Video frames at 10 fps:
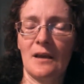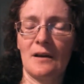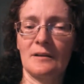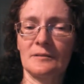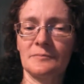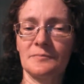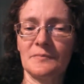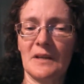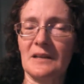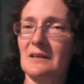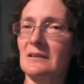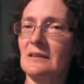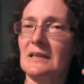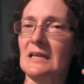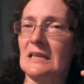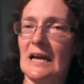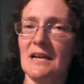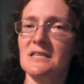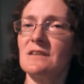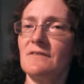um, like a like a
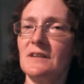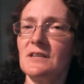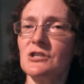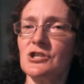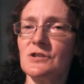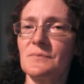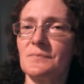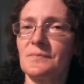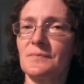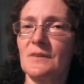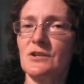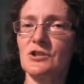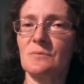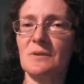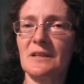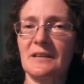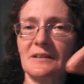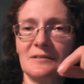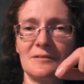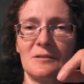glassy finish it should be like
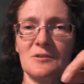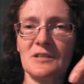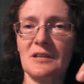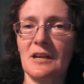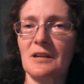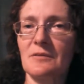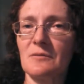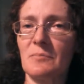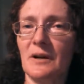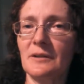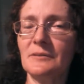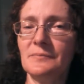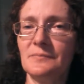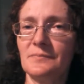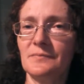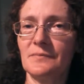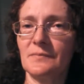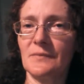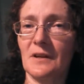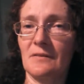a almost like cutting through butter
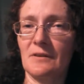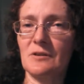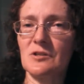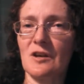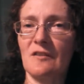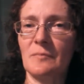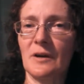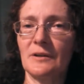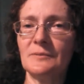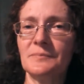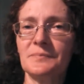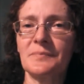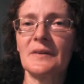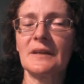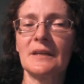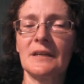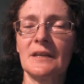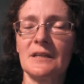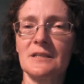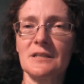like a very soft butter.
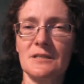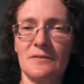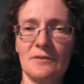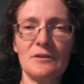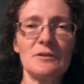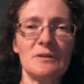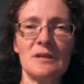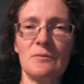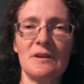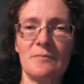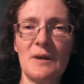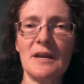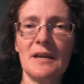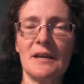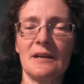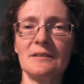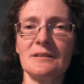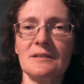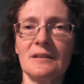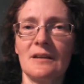It's a very unique way of making
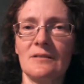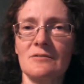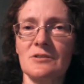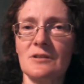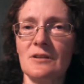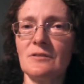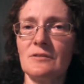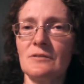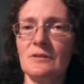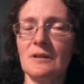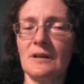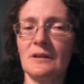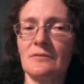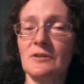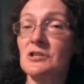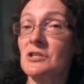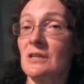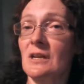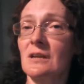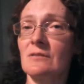it, and there's another uh,
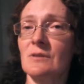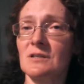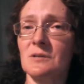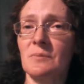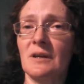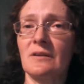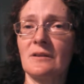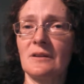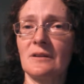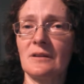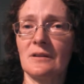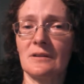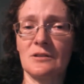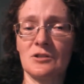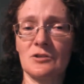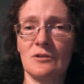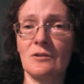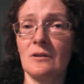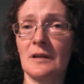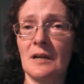French-Canadian recipe, a dessert
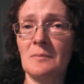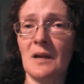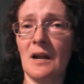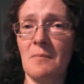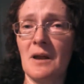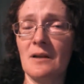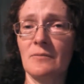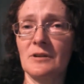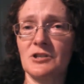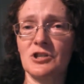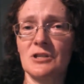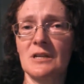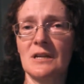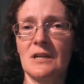called crème caramel, which